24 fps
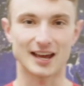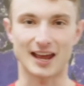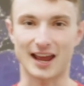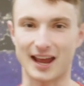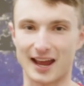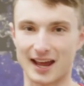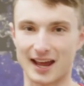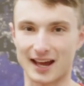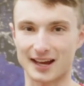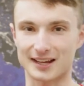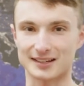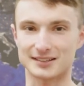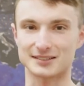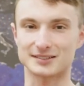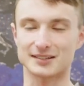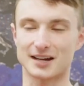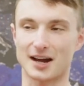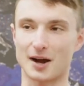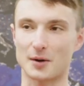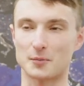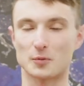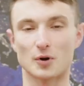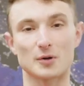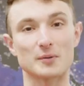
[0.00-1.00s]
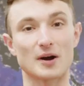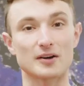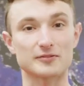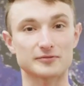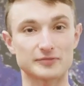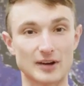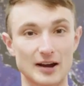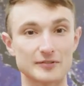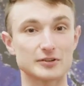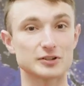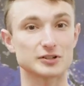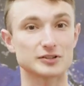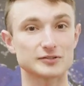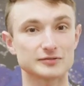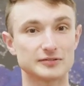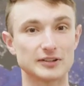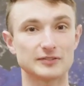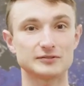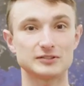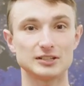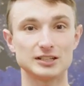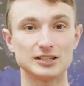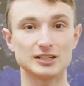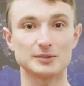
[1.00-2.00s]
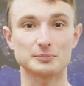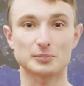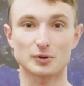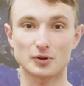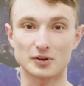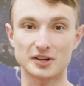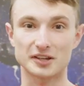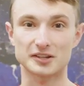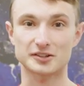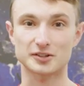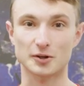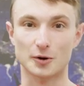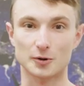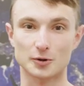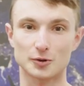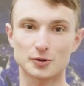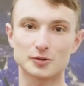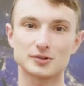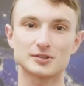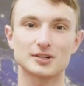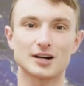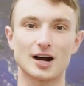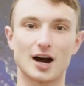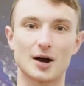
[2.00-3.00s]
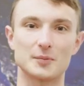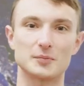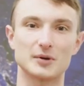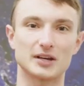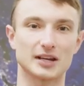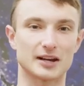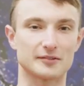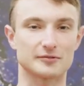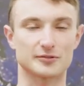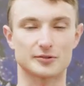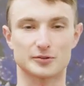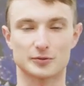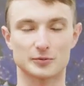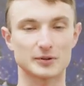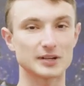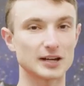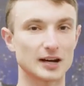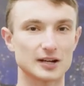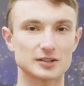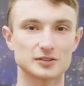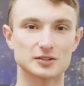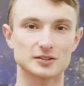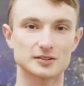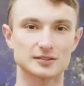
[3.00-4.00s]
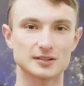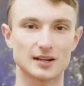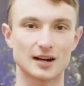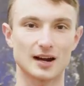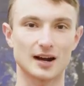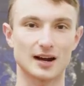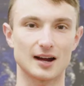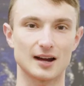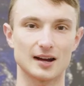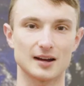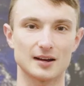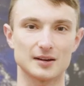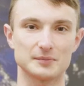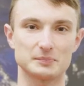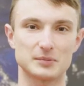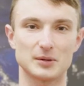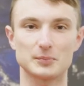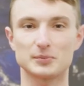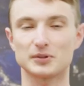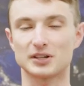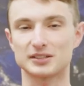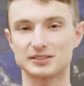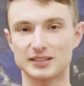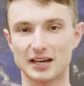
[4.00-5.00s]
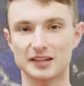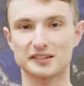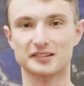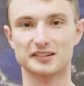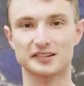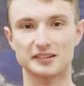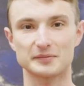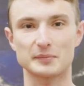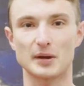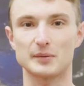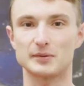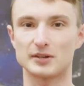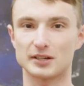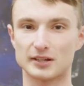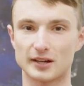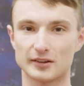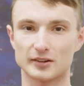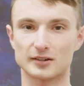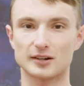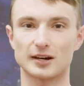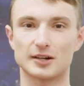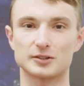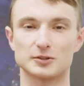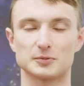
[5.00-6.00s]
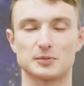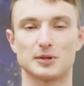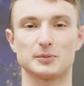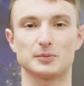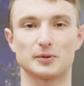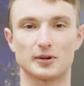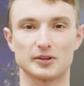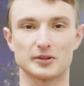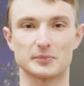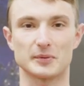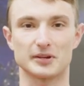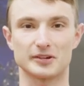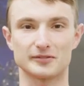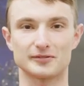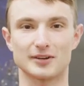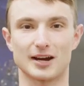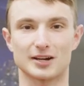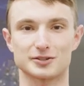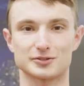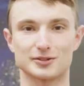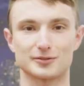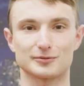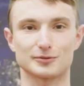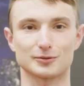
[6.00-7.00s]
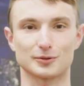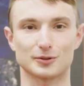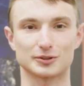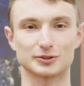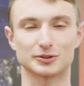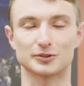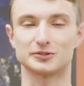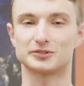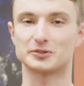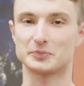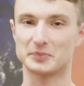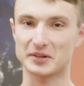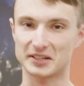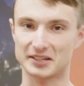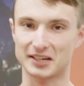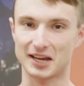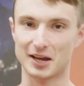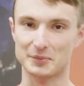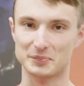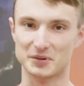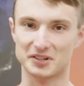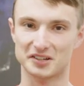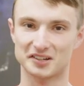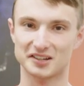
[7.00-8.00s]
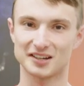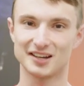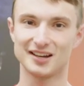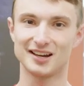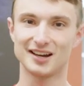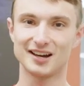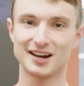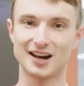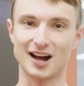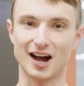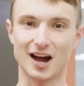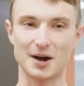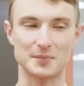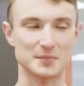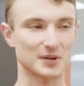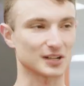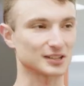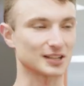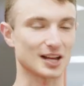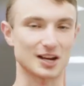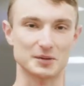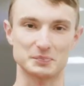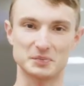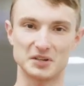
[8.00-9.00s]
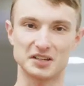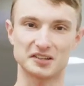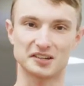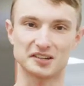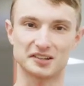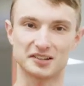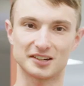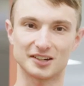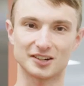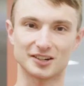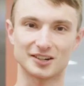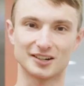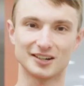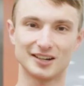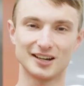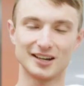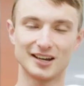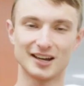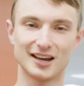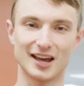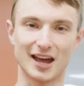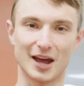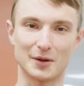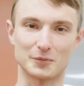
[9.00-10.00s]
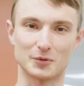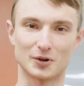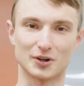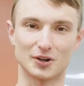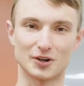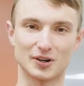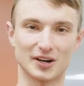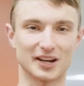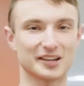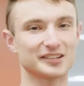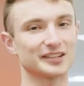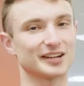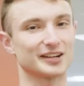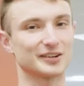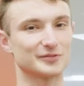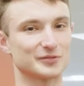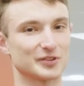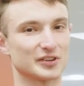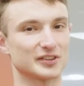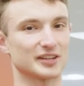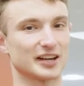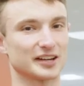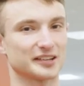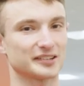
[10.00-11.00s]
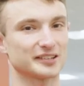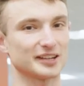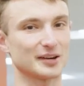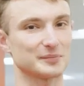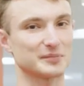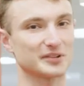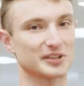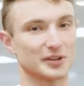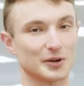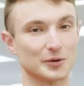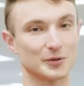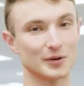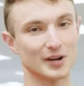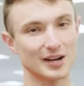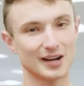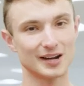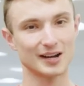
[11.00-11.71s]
And um, we're about 550 employees total. Um, we can have 300 uh, people at desks and maybe another 100 people on the manufacturing floor. So it's a big campus um, and a lot of pieces here, and we're excited for the next step. So